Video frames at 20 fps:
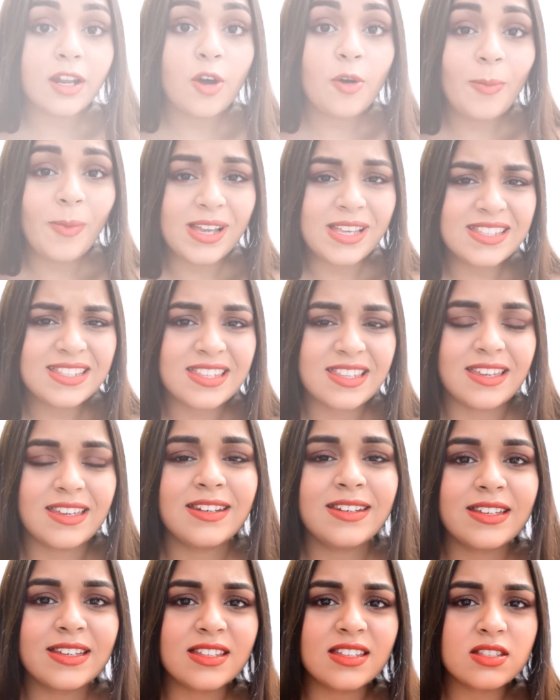My
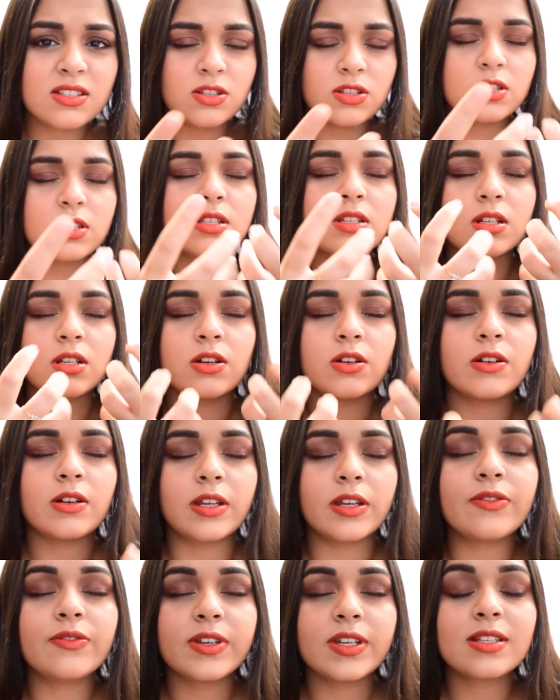skin is just
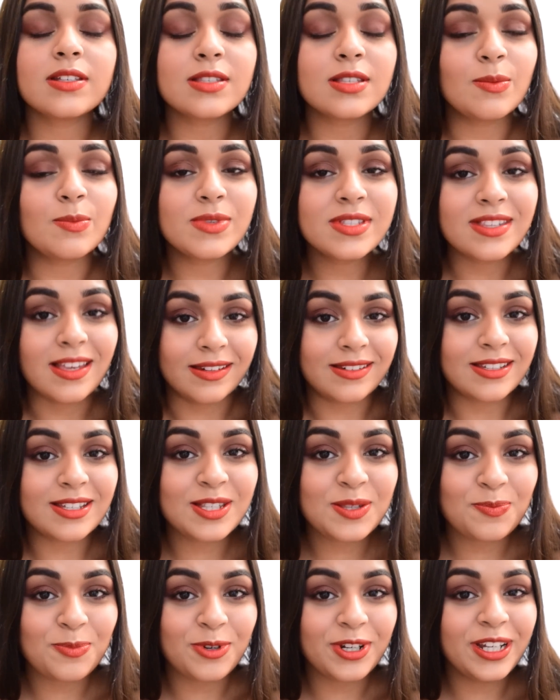craving some setting
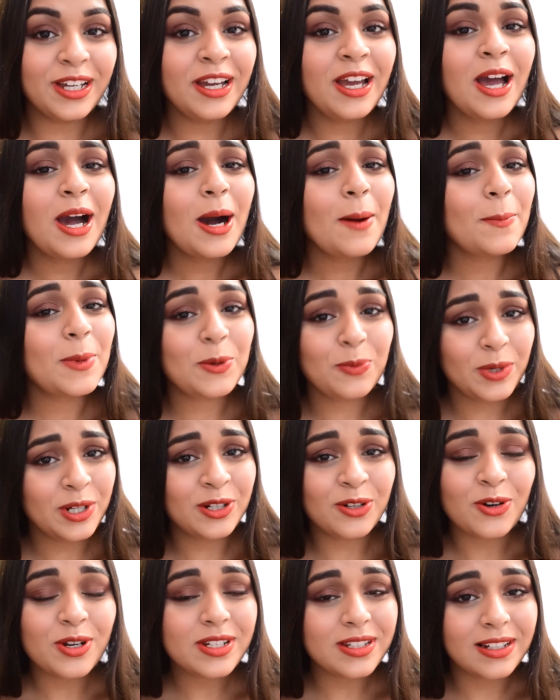spray, but we're
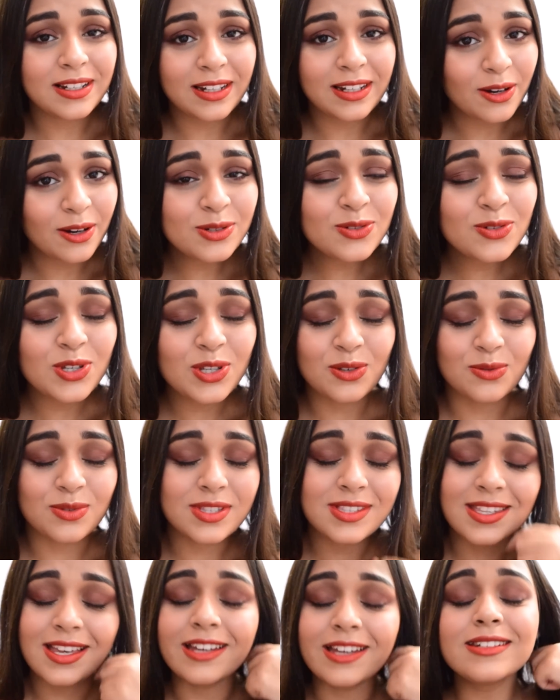not allowed to
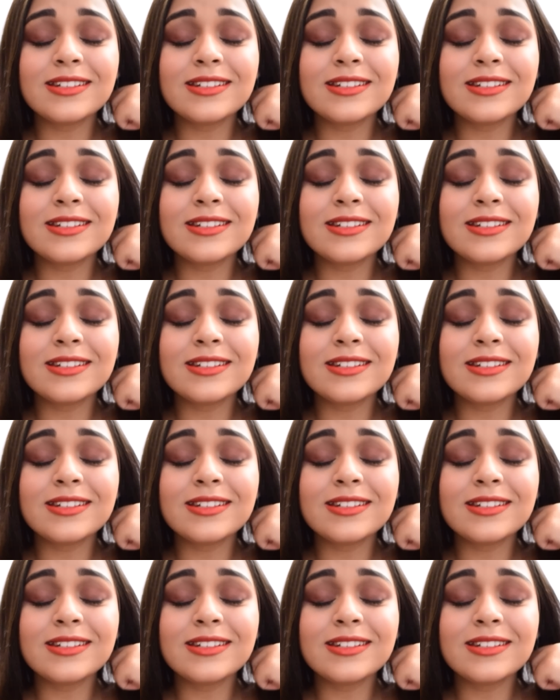use that,